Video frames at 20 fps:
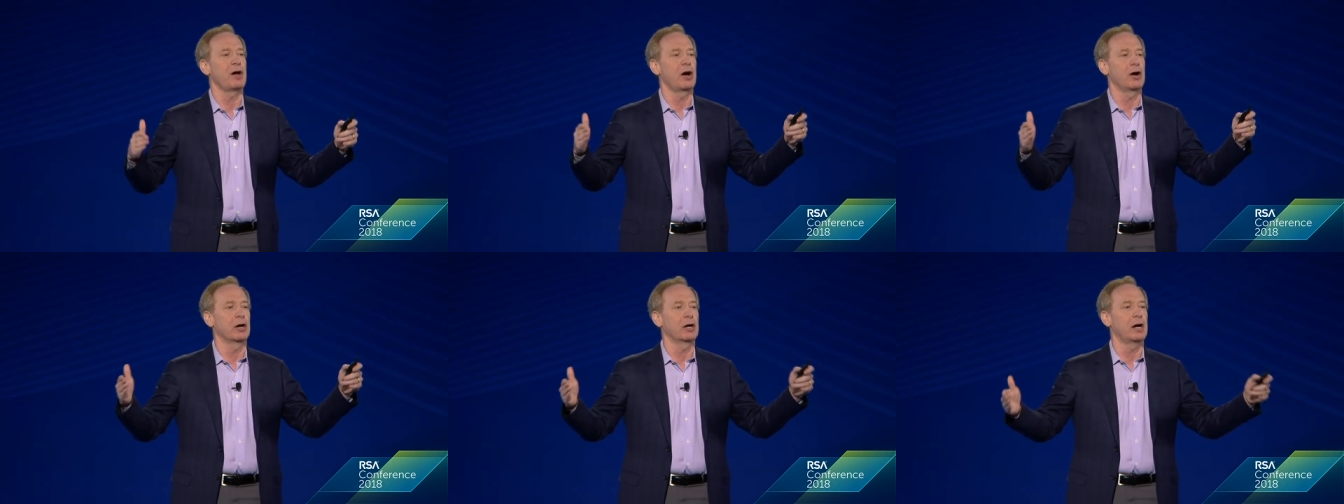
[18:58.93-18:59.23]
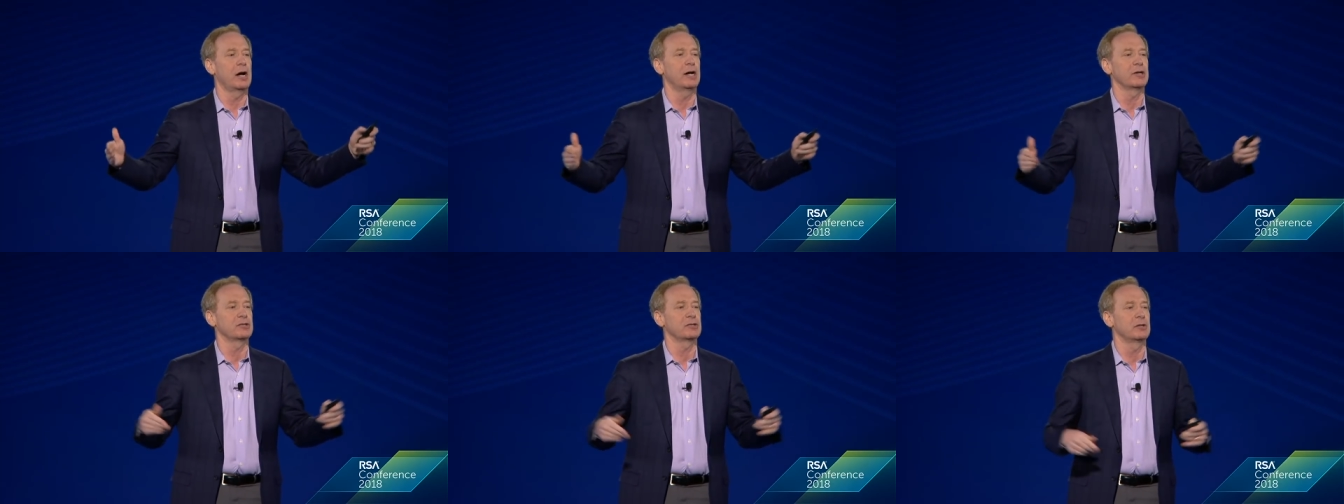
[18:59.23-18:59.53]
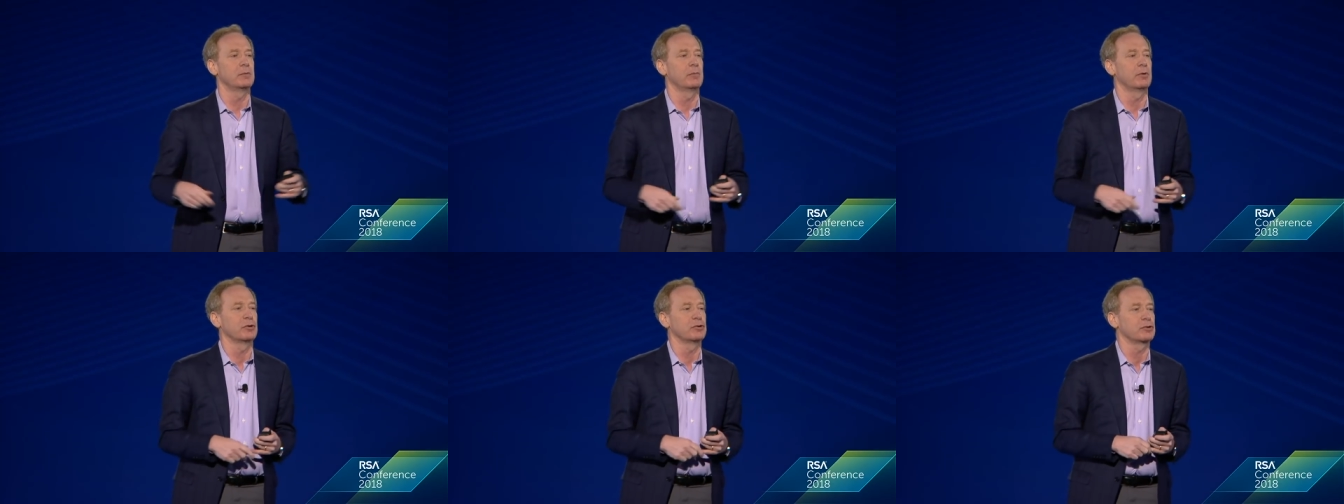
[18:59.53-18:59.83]
our
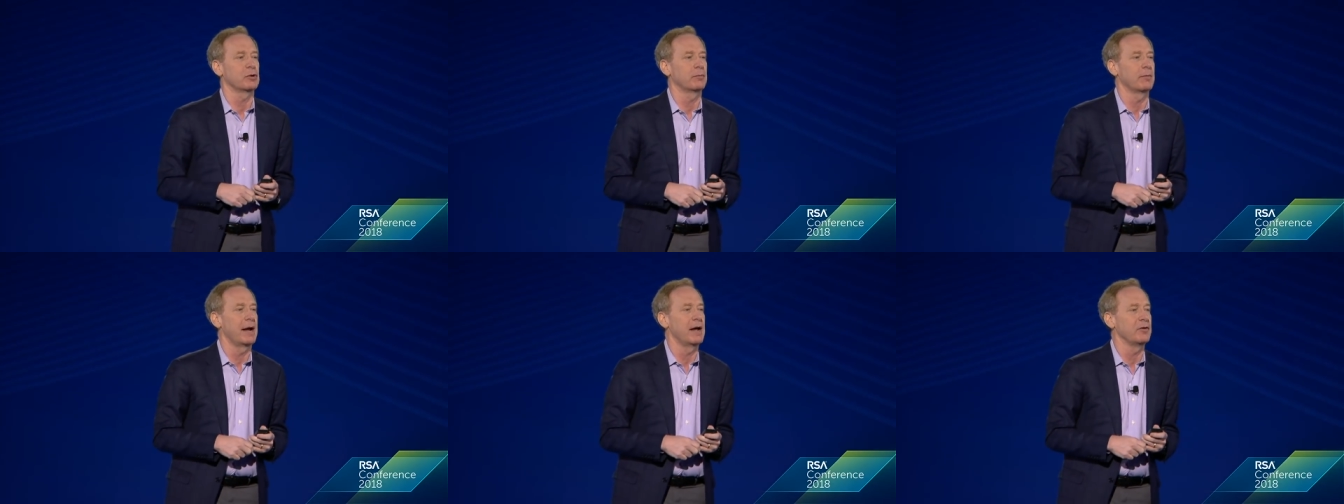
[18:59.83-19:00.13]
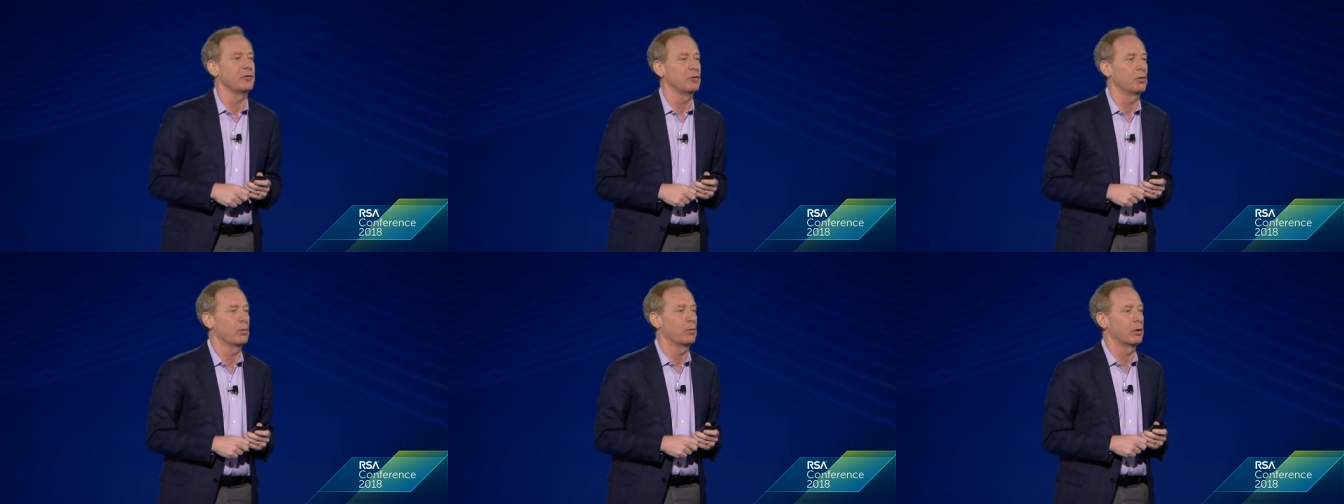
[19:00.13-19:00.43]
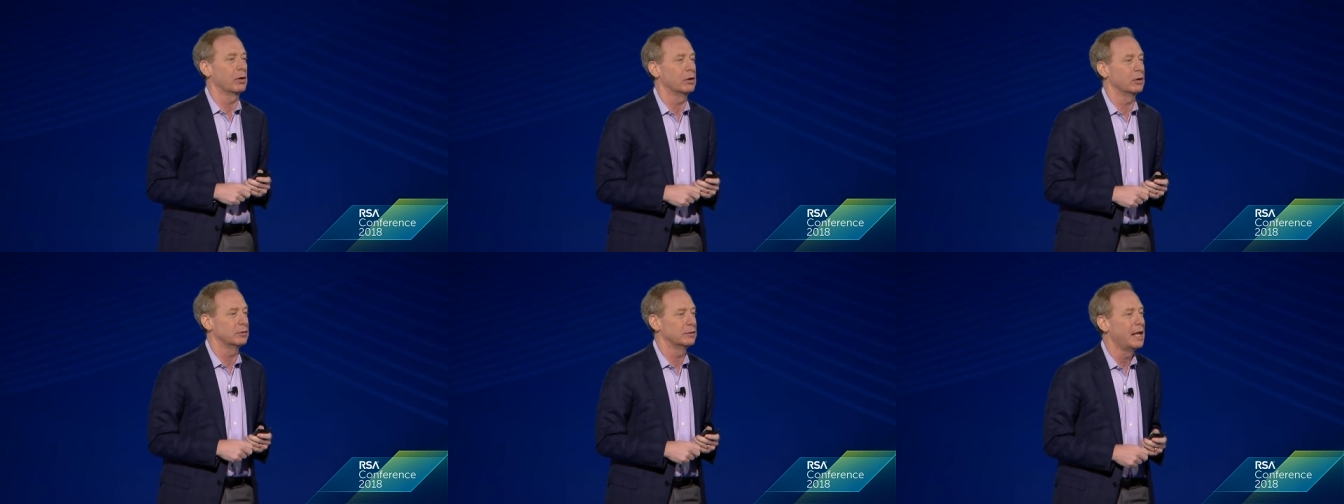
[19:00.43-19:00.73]
customers around the
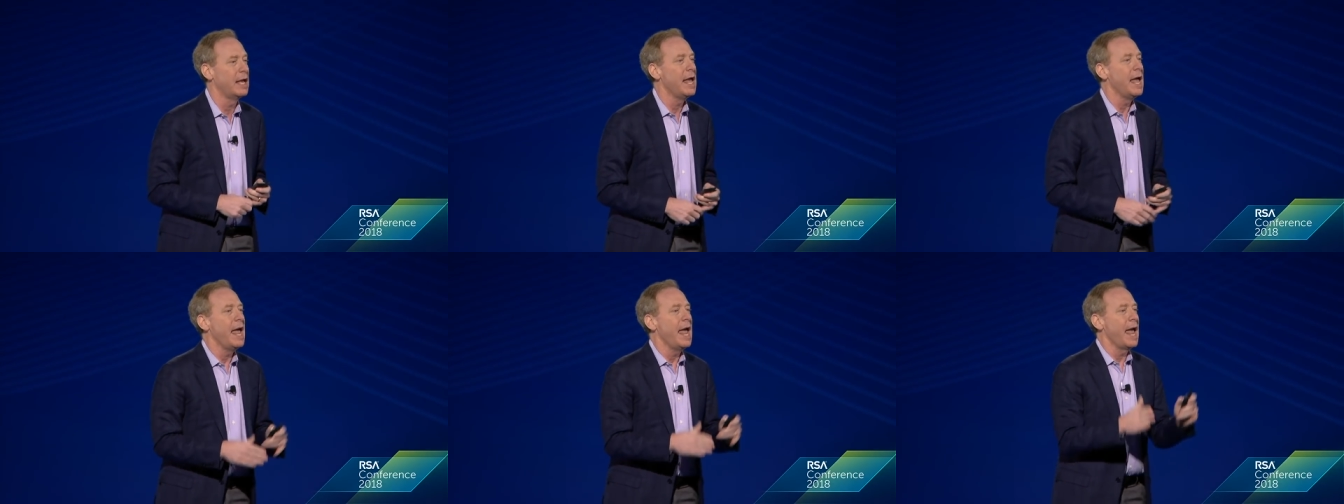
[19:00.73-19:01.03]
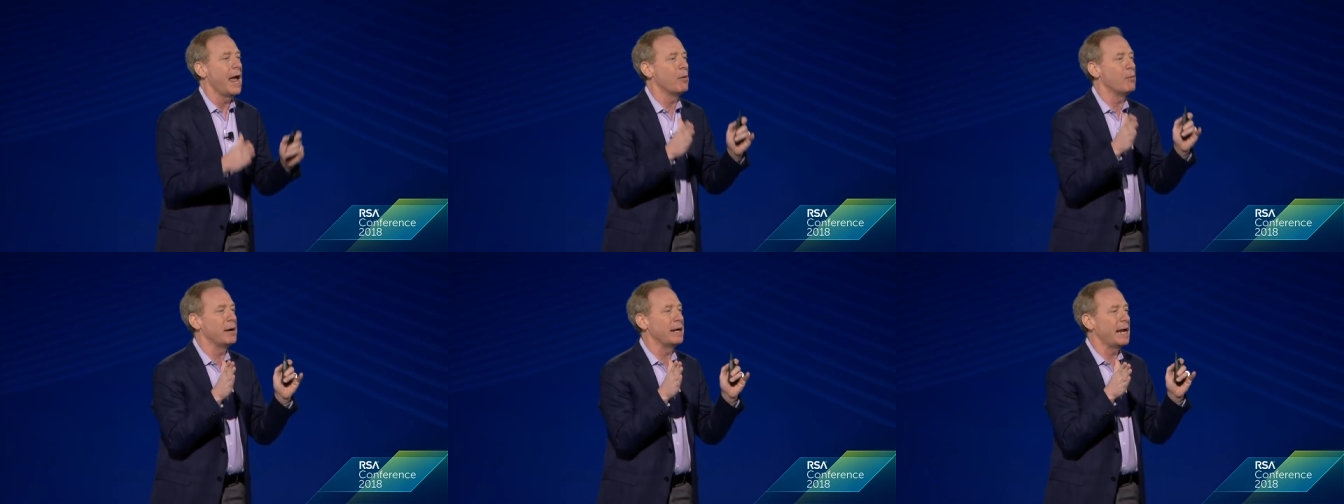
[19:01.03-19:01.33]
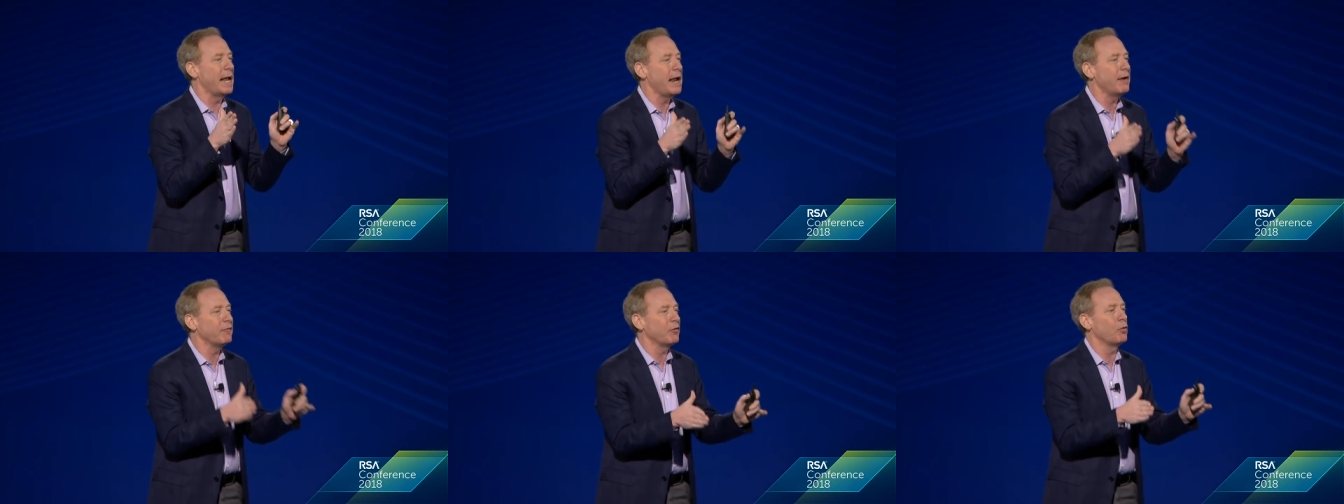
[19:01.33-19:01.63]
world. And
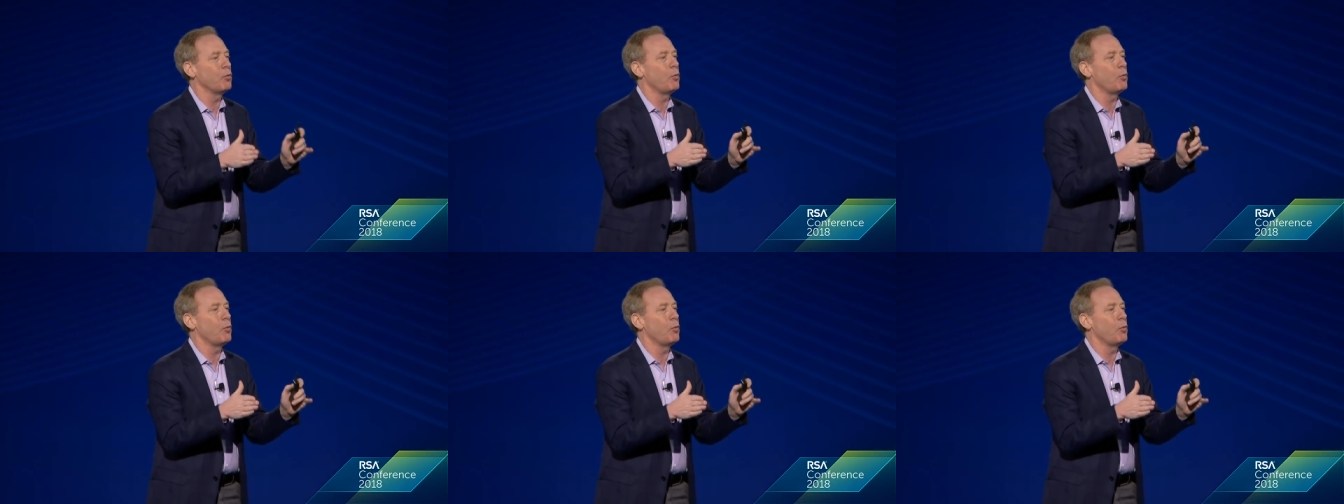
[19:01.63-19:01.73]
whenever